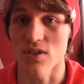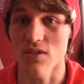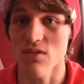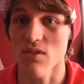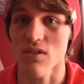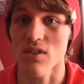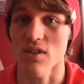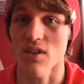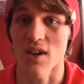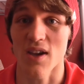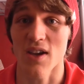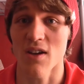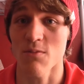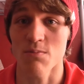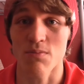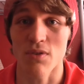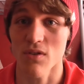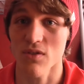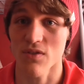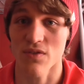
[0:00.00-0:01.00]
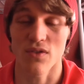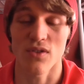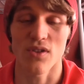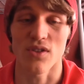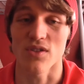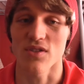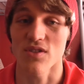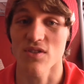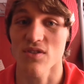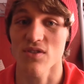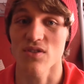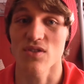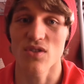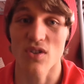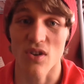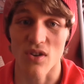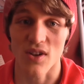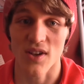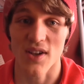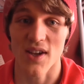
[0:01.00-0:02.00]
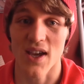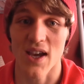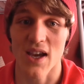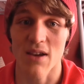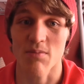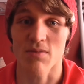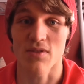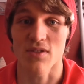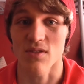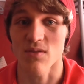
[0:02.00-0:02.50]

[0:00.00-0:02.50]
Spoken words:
He's not going to outbox Floyd. It's just not going to happen.